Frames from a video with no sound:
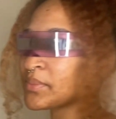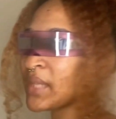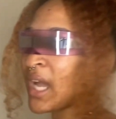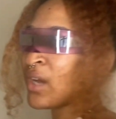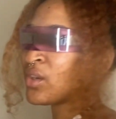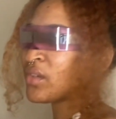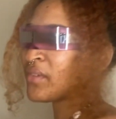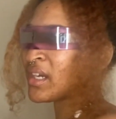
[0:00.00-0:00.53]
I
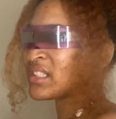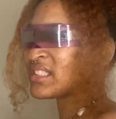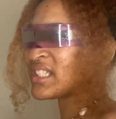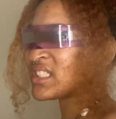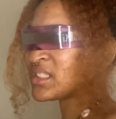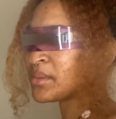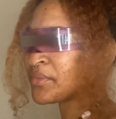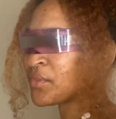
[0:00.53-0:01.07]
don't know if I said
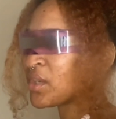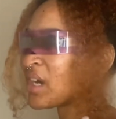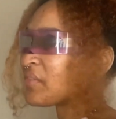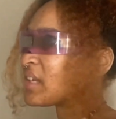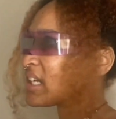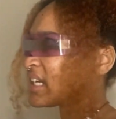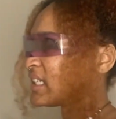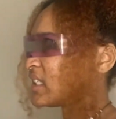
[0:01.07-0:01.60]
this before. I feel
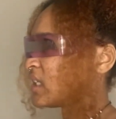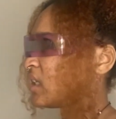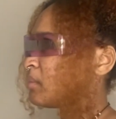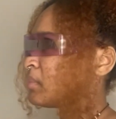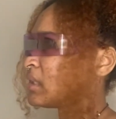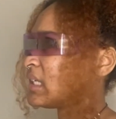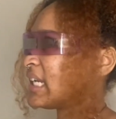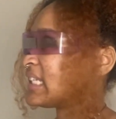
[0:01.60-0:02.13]
like I did.
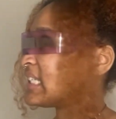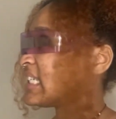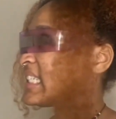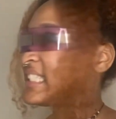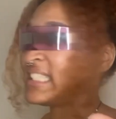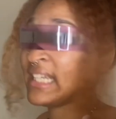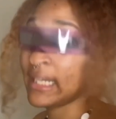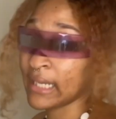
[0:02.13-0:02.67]
But, like,
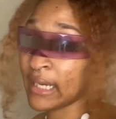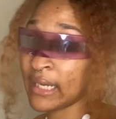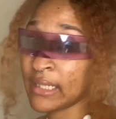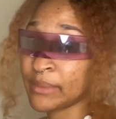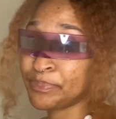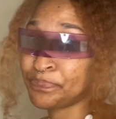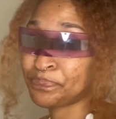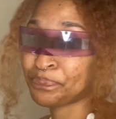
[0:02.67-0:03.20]
Xenon.
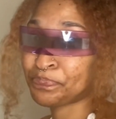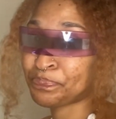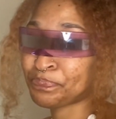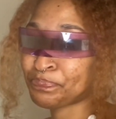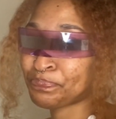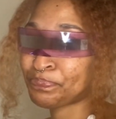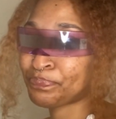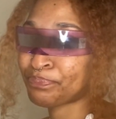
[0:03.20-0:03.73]
I'm
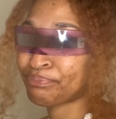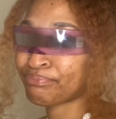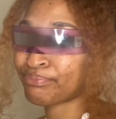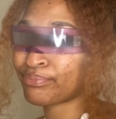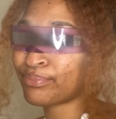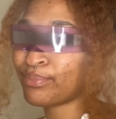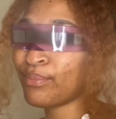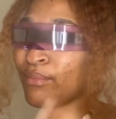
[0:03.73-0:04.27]

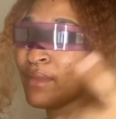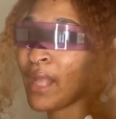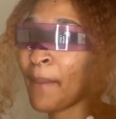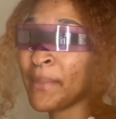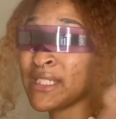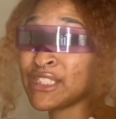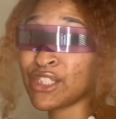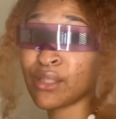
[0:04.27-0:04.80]
going to
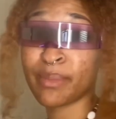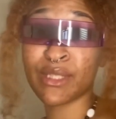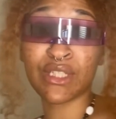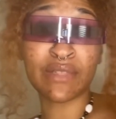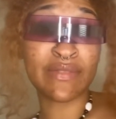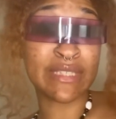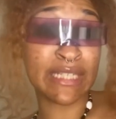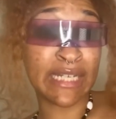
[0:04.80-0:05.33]
insert a picture of
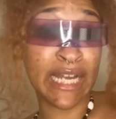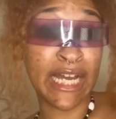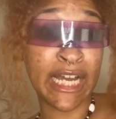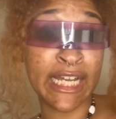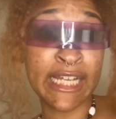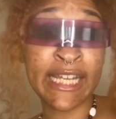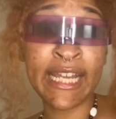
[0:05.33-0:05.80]
Xenon.